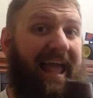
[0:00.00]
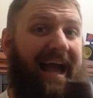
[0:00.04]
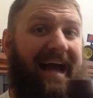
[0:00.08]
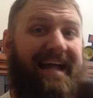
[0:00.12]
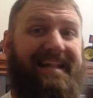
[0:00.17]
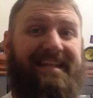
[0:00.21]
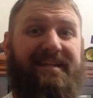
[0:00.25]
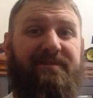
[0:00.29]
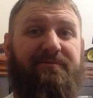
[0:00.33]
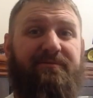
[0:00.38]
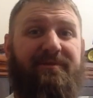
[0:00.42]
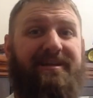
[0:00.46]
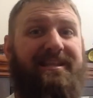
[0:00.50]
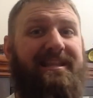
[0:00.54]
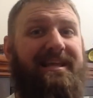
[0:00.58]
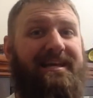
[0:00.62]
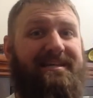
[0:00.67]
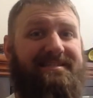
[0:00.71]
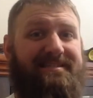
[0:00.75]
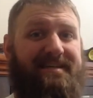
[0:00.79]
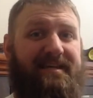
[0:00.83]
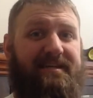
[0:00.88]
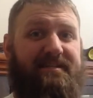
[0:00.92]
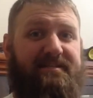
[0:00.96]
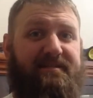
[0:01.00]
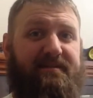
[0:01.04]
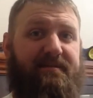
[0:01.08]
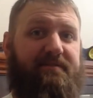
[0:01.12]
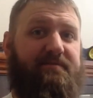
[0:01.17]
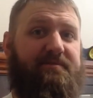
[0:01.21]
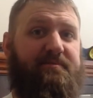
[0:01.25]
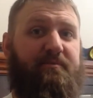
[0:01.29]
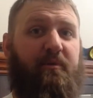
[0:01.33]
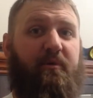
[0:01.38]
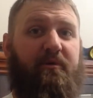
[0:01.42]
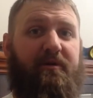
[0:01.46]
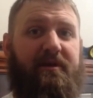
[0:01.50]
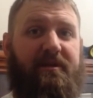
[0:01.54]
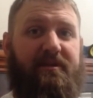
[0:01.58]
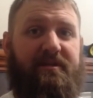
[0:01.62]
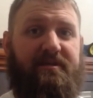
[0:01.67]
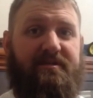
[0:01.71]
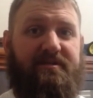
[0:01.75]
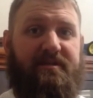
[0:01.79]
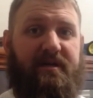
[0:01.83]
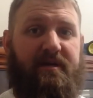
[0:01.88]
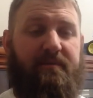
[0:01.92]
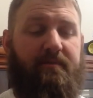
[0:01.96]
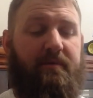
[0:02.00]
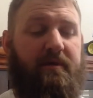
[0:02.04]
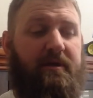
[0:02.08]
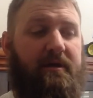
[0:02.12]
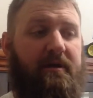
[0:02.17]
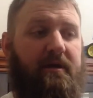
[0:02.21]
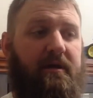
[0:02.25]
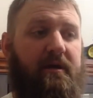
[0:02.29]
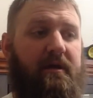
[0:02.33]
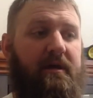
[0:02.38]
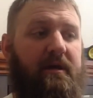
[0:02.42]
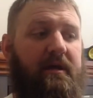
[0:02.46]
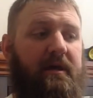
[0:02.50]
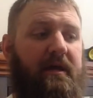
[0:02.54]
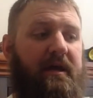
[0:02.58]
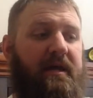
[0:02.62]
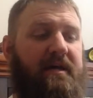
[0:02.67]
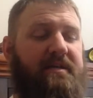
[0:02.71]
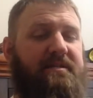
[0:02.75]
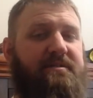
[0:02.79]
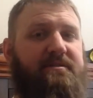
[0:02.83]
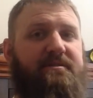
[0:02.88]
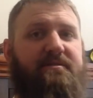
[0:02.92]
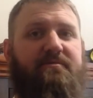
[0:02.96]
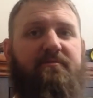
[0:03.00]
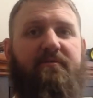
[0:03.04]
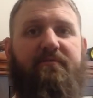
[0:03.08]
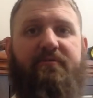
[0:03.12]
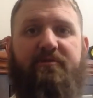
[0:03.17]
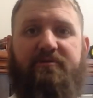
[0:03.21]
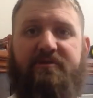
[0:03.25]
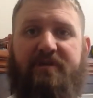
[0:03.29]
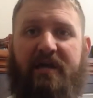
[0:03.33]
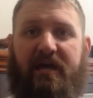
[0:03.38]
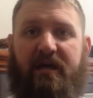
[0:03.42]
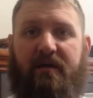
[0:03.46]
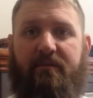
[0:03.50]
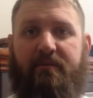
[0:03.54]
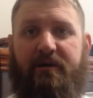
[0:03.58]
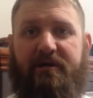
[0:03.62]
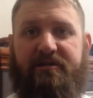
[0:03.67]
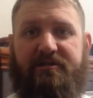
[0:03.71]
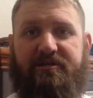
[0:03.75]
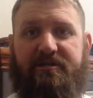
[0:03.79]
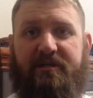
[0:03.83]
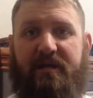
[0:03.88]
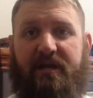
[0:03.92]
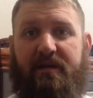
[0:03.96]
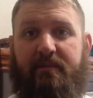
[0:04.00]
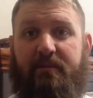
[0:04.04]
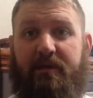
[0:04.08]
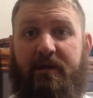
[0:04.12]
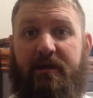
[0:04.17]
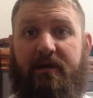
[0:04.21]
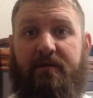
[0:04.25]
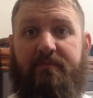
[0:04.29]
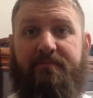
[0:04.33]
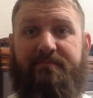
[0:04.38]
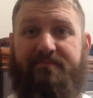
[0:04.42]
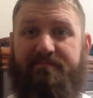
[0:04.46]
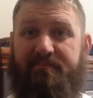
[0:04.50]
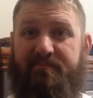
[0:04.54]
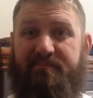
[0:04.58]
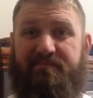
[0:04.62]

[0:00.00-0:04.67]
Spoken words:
I didn't realize that until I was smoking it this time, as reverse calabash has kind of become